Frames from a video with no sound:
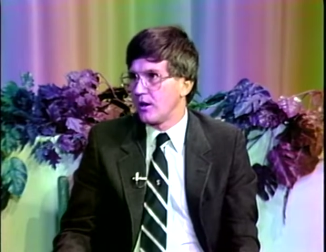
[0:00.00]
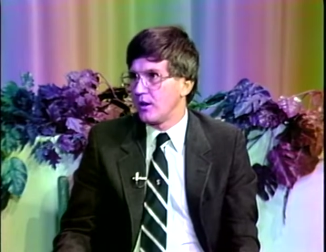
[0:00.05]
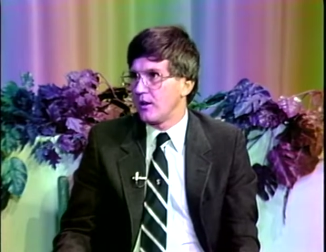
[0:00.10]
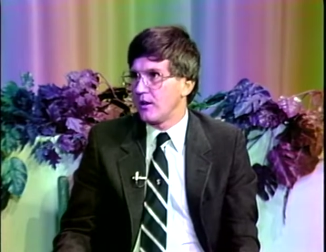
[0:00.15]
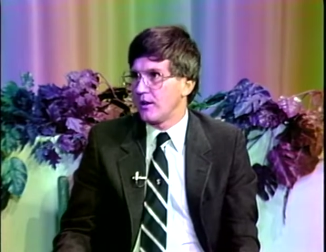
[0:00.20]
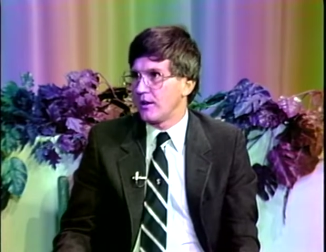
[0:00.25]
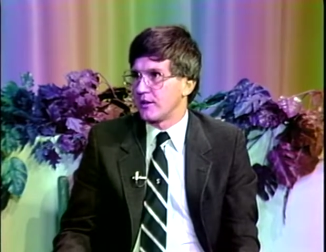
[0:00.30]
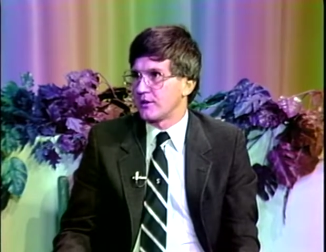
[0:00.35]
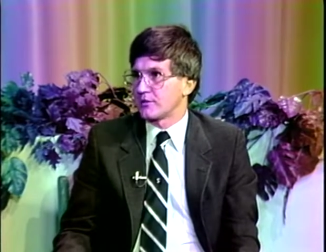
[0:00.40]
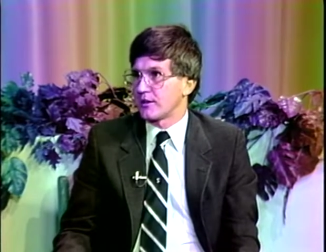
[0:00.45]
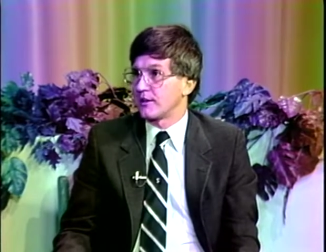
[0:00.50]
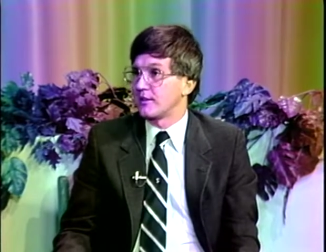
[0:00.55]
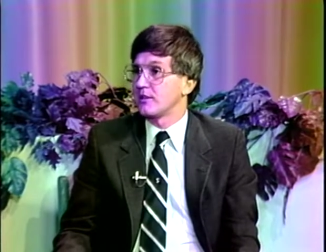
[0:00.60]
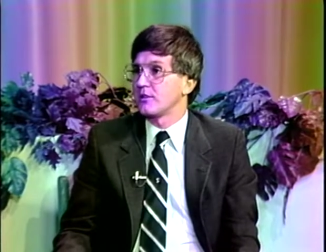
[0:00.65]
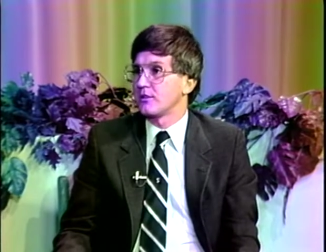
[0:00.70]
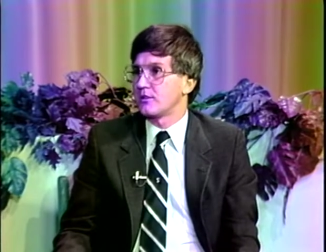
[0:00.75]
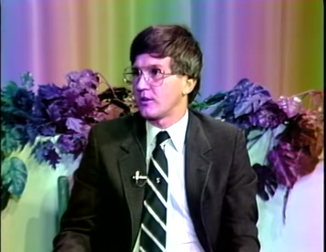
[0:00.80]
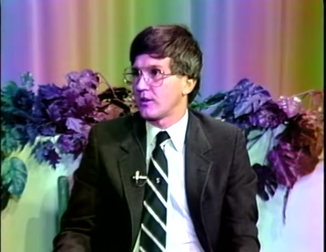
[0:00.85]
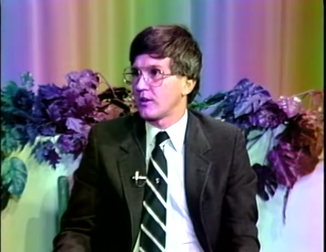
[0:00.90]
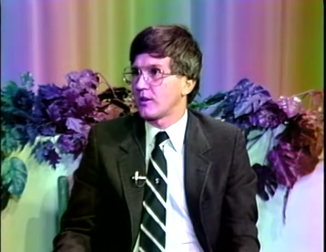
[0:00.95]
is, I
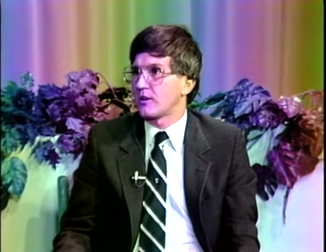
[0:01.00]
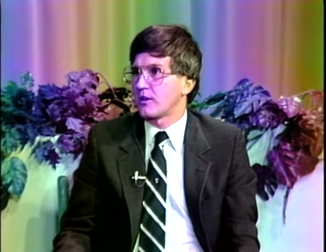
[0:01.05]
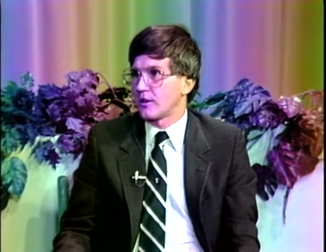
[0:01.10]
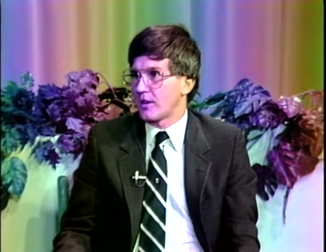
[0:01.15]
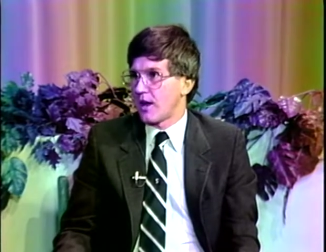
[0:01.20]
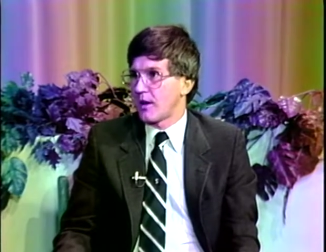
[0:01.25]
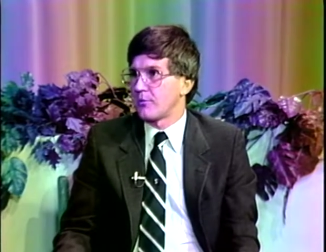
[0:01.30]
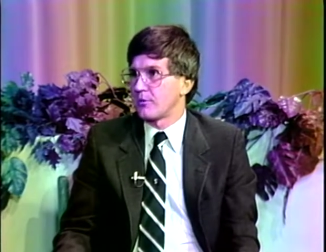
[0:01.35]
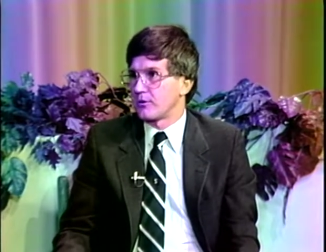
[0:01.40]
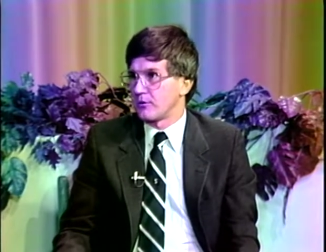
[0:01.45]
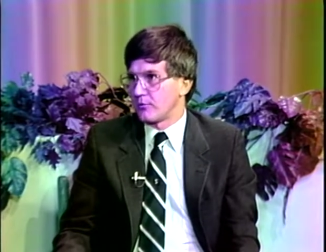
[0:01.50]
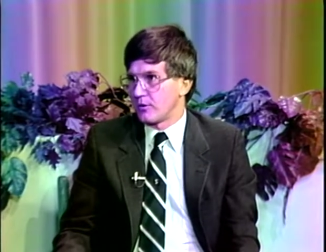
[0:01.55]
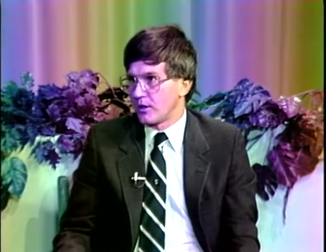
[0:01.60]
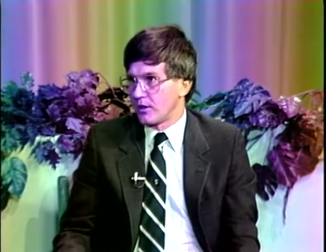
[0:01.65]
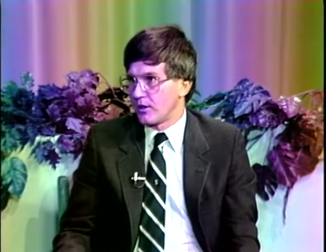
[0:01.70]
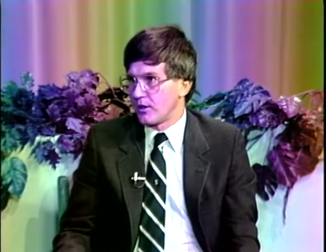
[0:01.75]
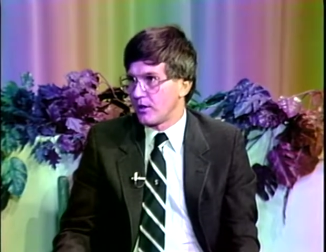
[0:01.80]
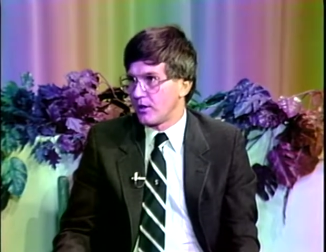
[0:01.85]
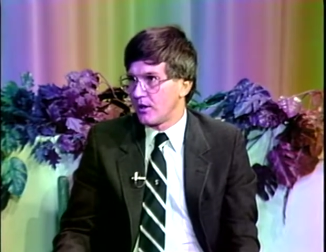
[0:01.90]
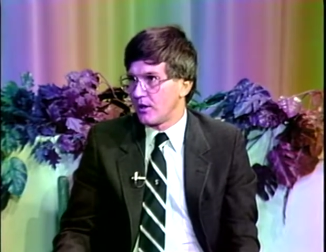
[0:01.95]
didn't think it could happen to me.
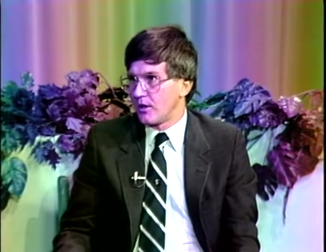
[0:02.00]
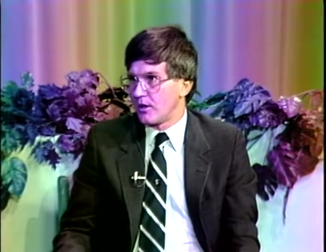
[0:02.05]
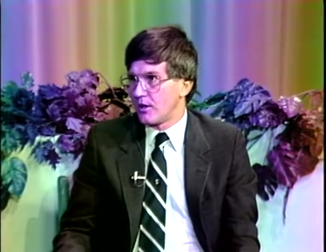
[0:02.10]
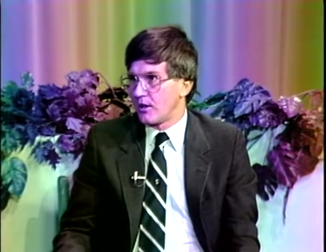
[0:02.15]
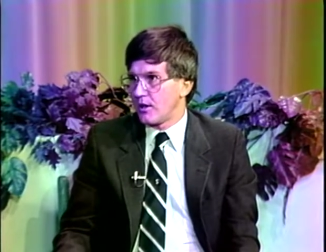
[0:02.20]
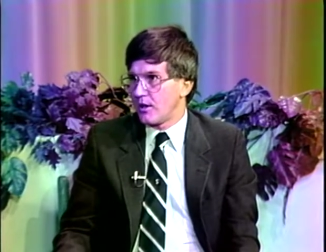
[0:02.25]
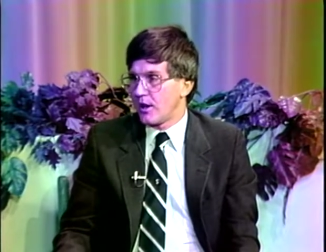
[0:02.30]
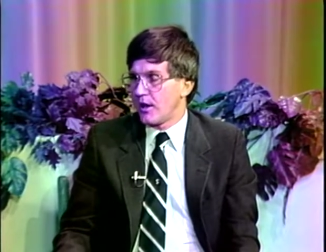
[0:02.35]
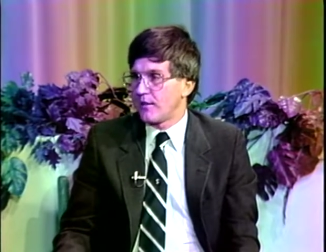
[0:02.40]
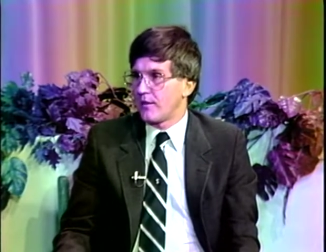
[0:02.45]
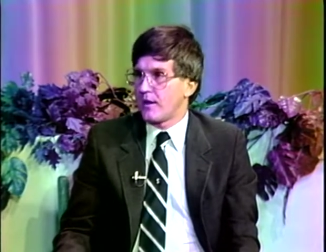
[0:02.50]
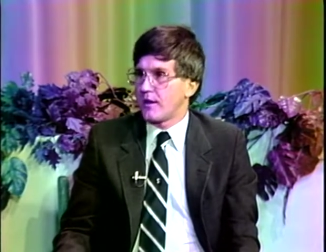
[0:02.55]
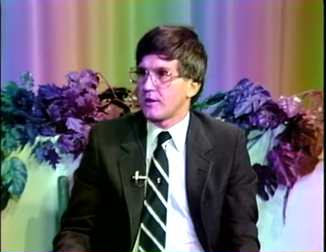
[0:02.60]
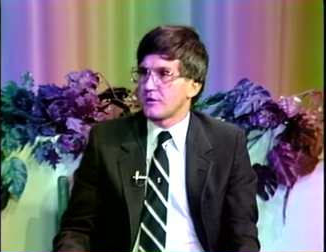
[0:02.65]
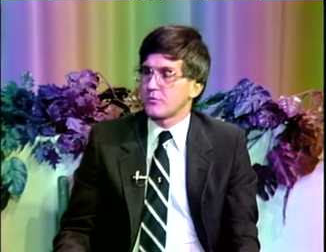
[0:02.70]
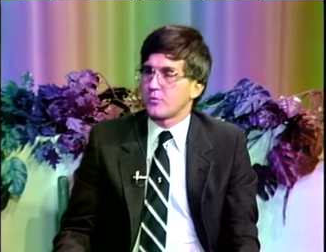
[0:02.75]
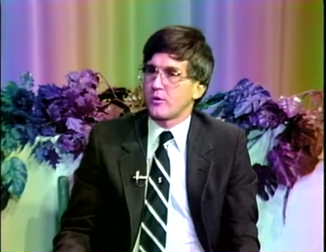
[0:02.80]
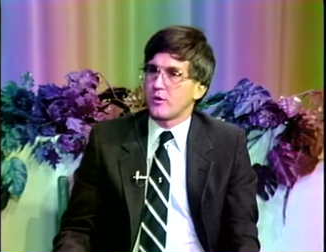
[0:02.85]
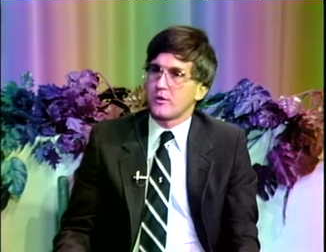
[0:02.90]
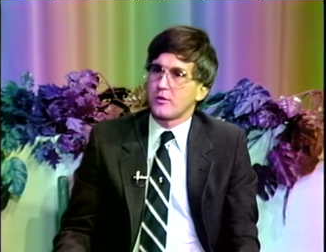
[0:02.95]
And that is
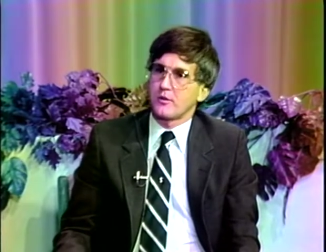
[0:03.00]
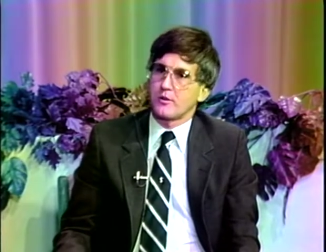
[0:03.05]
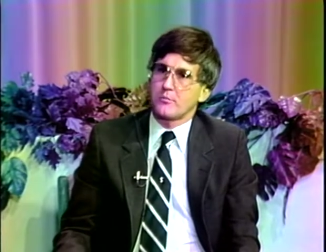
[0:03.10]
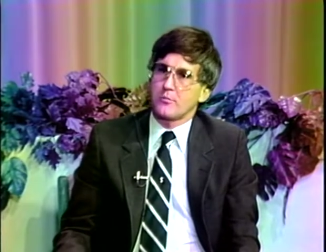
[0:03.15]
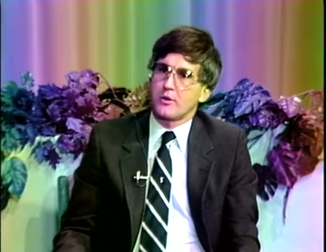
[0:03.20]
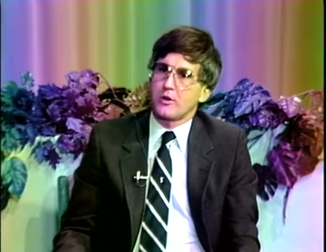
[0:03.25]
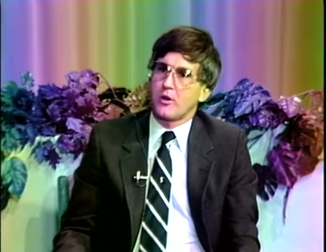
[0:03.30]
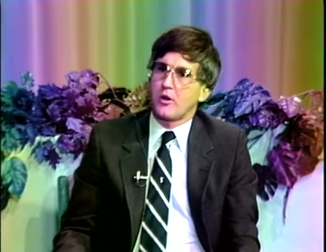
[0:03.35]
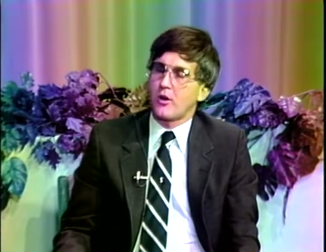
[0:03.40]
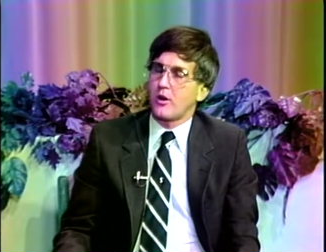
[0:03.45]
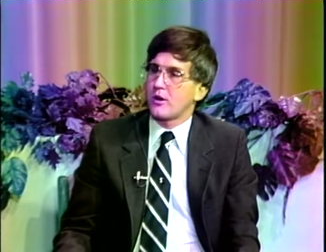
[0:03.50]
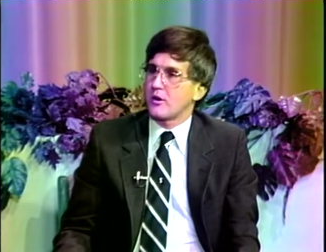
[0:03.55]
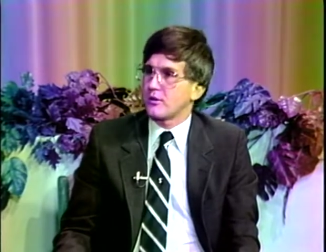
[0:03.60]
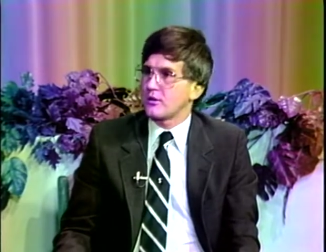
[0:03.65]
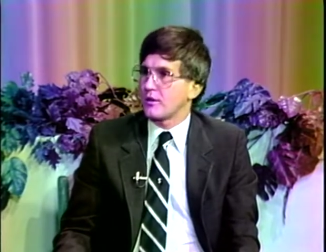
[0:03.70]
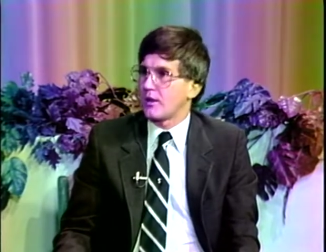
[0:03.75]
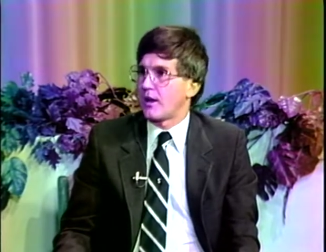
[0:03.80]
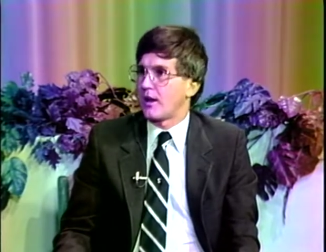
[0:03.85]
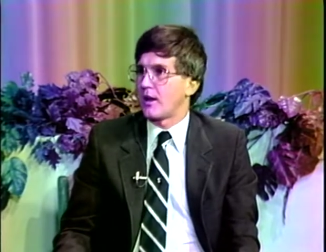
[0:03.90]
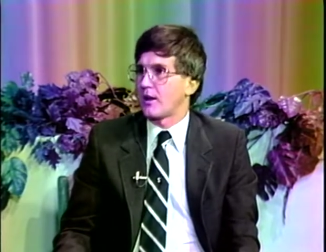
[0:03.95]
whether it be a heart
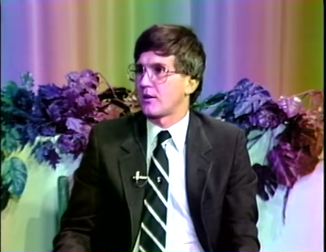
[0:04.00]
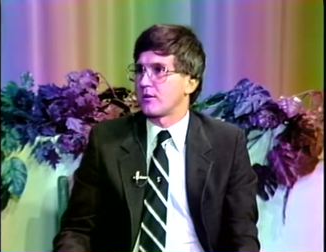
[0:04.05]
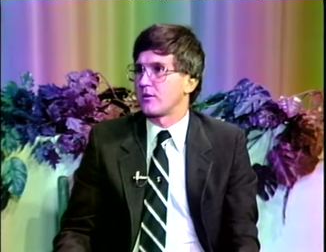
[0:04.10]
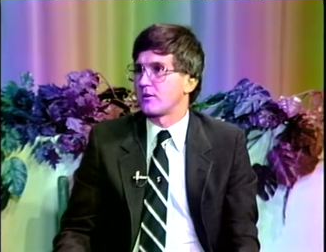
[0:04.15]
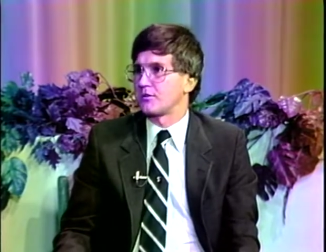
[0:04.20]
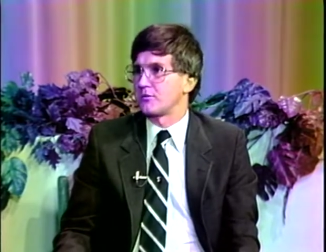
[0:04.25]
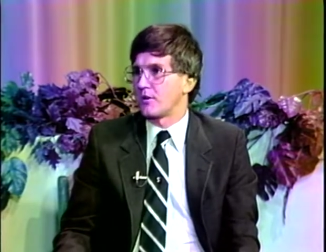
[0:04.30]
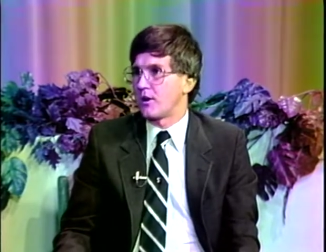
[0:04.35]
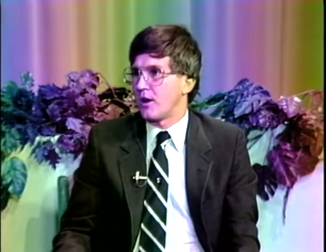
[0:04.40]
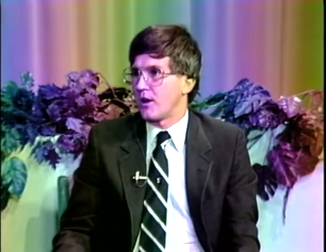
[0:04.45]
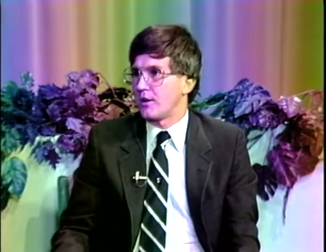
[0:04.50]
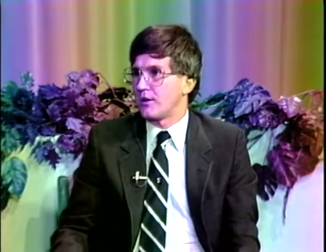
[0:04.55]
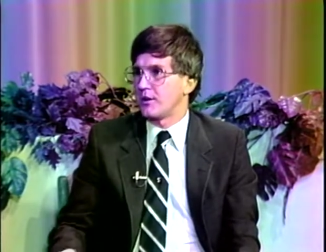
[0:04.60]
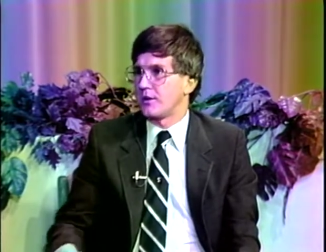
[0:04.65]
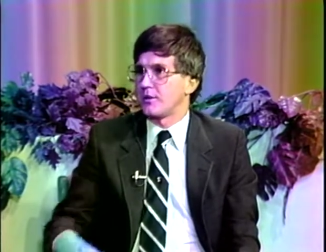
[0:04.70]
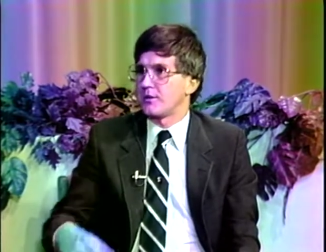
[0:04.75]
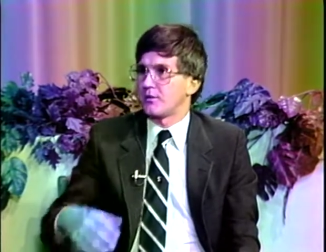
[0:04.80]
attack or a drowning